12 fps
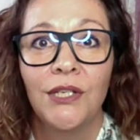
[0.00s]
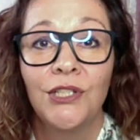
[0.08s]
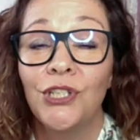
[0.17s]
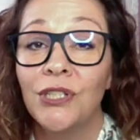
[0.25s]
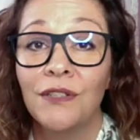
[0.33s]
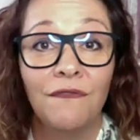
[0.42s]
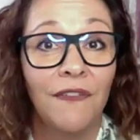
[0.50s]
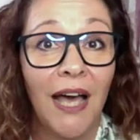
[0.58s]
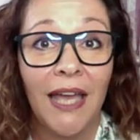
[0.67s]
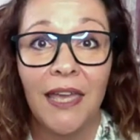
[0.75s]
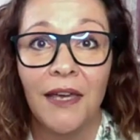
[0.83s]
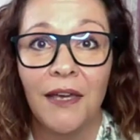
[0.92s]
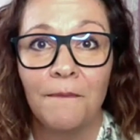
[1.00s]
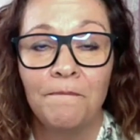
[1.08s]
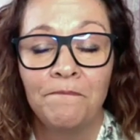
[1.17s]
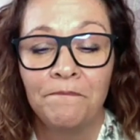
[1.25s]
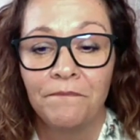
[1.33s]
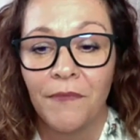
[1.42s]
just via
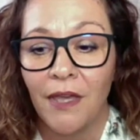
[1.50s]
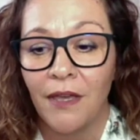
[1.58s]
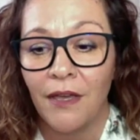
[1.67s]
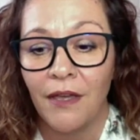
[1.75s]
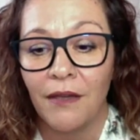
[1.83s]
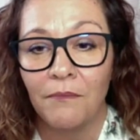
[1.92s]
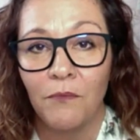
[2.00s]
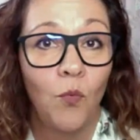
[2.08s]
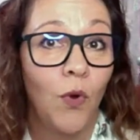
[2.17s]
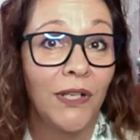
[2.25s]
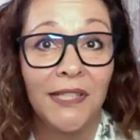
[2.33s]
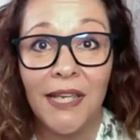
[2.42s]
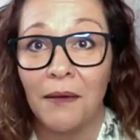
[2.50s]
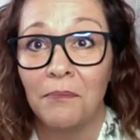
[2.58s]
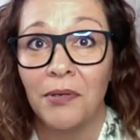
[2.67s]
WhatsApp,